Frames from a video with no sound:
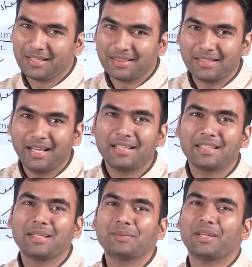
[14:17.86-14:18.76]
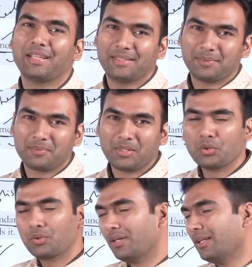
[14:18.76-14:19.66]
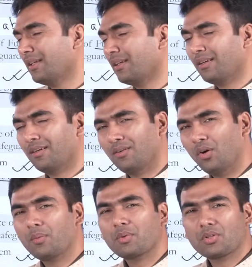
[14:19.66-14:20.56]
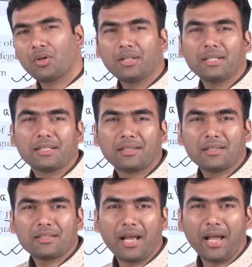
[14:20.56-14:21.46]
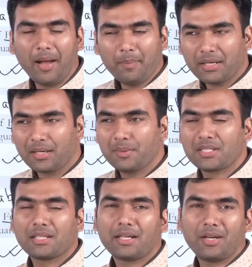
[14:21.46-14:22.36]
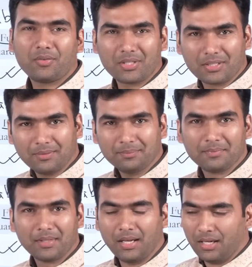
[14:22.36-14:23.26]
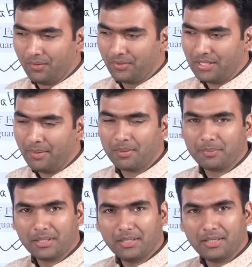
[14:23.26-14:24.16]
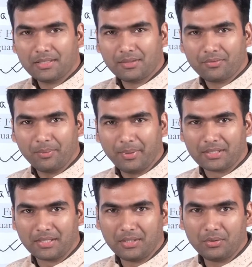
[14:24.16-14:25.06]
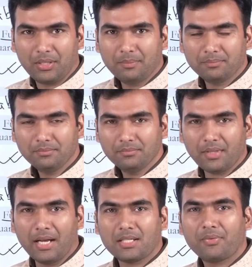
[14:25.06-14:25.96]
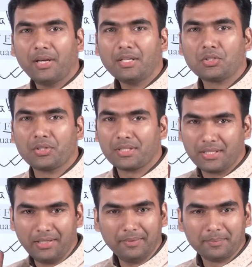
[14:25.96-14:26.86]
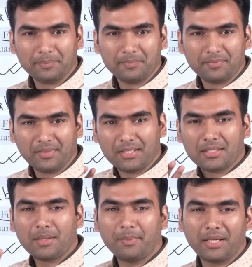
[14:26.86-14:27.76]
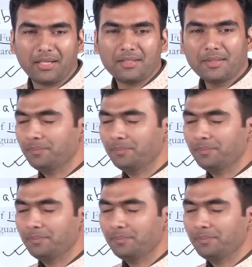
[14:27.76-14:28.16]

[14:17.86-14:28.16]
that can vary. Usually, almost all the countries have a commission kind of system, which have representation from executive as well as judiciary. This is the mechanism.